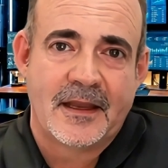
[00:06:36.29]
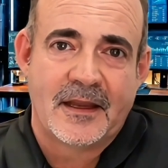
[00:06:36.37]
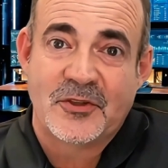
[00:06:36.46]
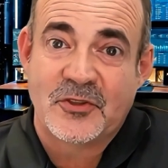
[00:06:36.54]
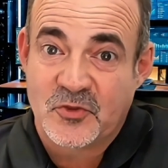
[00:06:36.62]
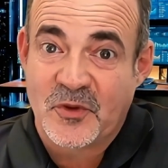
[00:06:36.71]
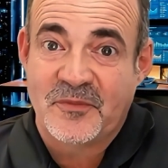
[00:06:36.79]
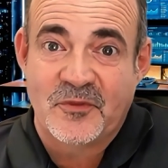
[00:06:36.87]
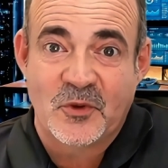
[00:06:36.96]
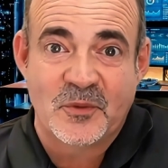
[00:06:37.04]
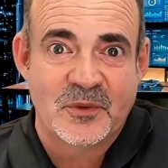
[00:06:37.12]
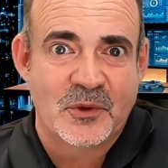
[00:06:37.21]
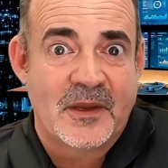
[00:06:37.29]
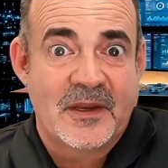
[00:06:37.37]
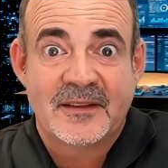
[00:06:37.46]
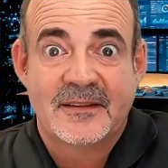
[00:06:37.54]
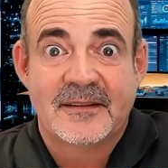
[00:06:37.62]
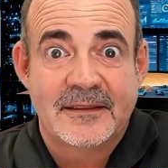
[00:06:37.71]
A short form
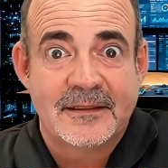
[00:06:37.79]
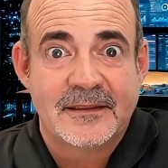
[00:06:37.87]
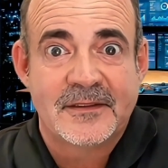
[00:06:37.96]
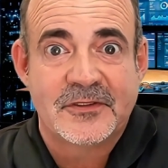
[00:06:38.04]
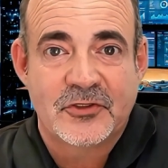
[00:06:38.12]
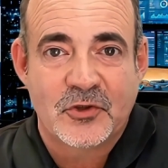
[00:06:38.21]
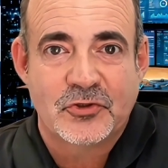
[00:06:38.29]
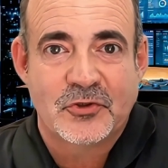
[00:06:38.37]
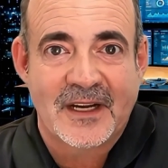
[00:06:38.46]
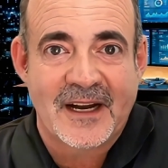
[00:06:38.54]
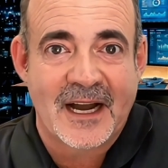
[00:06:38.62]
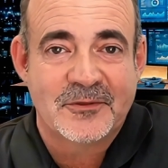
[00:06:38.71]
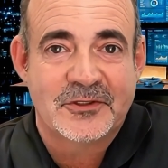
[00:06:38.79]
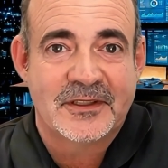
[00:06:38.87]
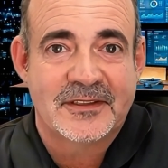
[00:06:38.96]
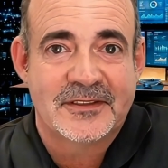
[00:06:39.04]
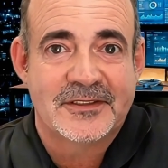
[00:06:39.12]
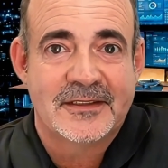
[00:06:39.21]
hook, social
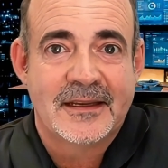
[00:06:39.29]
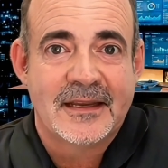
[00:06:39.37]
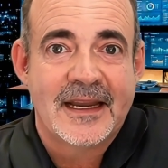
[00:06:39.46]
captions,